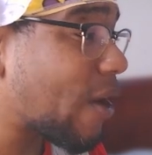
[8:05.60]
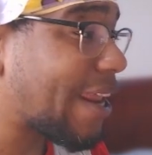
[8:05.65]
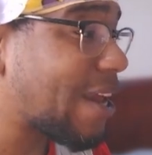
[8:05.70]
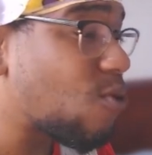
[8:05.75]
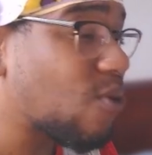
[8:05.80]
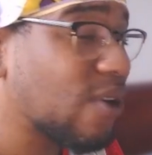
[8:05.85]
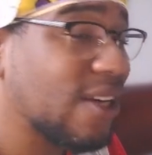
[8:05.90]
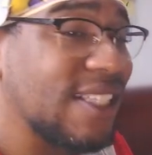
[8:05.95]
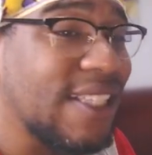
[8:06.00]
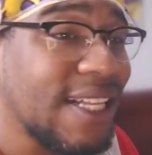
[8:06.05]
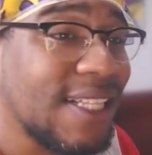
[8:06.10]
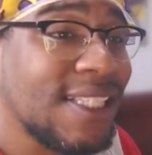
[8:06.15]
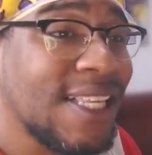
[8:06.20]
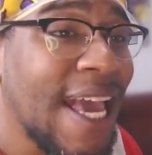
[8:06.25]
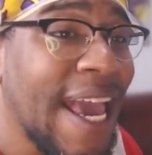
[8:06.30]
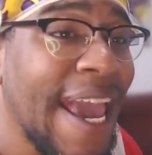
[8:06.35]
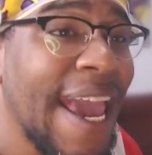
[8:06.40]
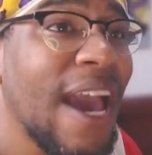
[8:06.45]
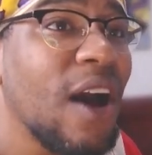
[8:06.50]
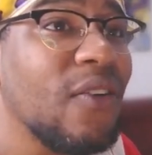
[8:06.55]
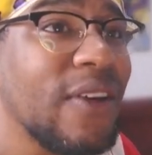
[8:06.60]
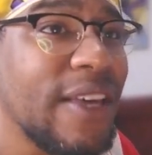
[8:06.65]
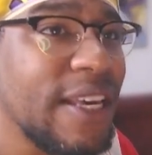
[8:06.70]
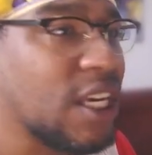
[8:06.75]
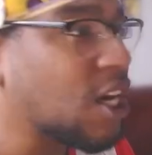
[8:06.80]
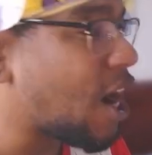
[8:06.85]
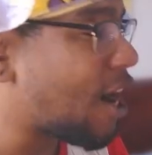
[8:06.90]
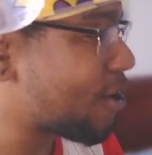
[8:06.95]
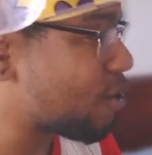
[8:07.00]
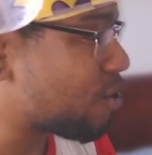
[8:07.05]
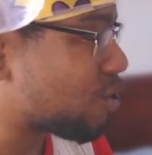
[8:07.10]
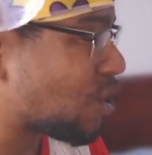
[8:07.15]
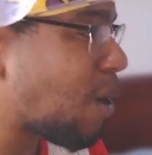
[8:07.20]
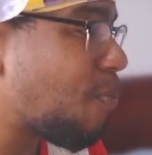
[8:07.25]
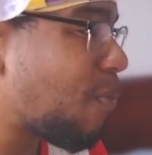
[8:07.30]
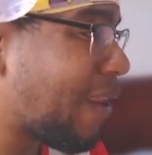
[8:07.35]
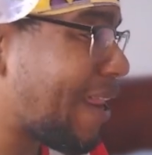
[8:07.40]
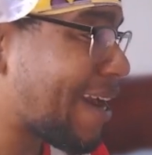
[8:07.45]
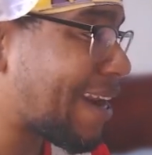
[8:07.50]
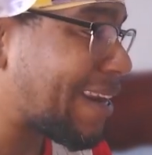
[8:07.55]
it was the tail he cut or
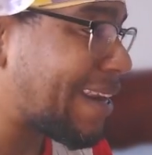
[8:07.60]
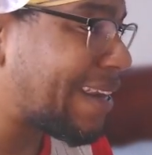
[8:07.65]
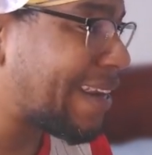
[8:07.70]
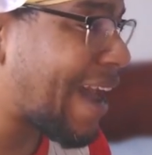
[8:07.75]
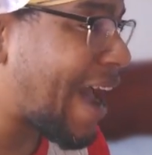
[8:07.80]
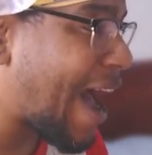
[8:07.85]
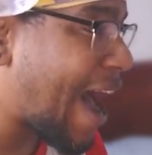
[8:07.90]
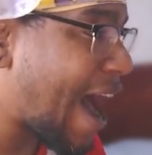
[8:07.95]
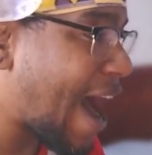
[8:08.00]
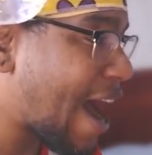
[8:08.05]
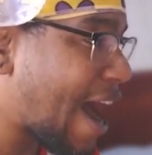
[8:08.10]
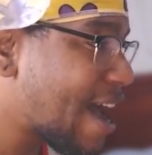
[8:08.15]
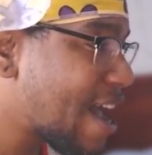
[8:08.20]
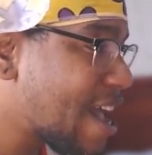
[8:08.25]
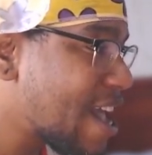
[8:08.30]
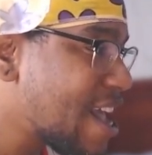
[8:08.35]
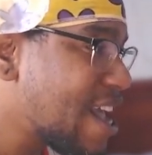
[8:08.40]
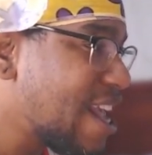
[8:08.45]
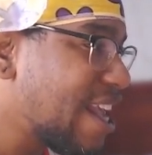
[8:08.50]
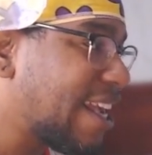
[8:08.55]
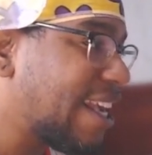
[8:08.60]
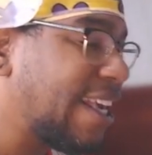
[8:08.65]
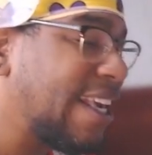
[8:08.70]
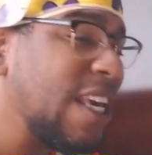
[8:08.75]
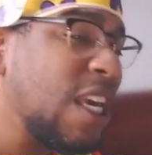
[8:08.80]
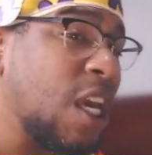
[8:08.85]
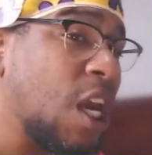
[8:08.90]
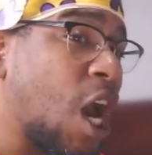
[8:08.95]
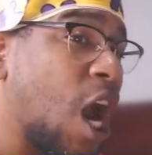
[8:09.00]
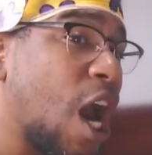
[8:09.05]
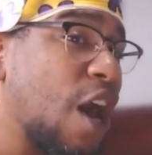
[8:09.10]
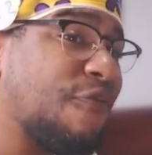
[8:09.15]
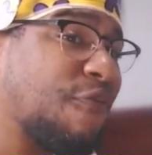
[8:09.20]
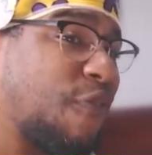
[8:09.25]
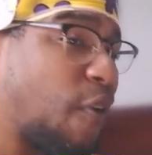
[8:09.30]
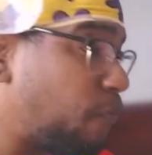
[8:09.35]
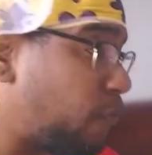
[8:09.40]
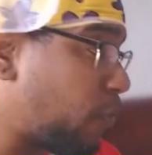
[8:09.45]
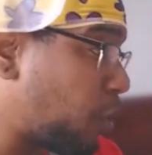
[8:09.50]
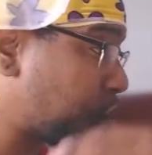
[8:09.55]
something, like, nah. He cut
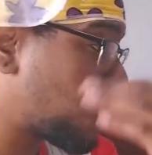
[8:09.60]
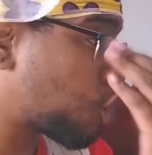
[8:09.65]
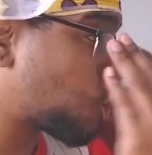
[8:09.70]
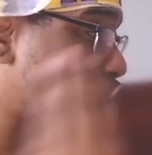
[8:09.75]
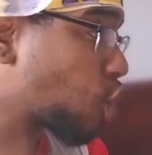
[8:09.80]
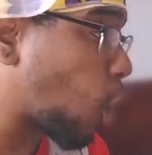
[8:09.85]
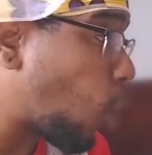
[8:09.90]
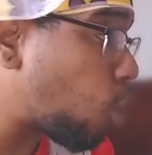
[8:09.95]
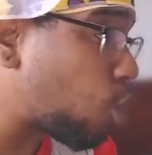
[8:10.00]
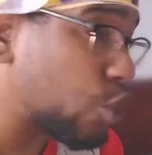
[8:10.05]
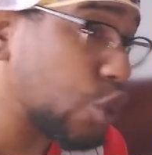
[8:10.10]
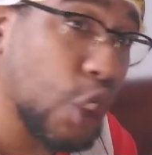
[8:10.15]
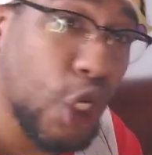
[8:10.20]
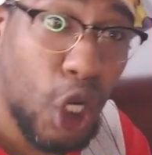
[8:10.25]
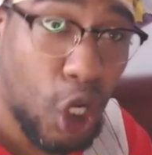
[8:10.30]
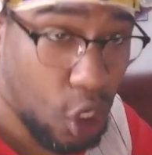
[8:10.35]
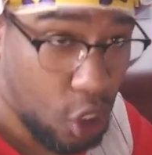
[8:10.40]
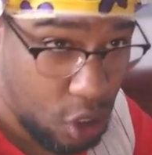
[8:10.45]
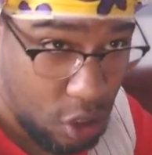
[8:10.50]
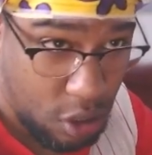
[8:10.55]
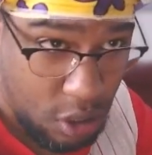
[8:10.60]
from the shoulder,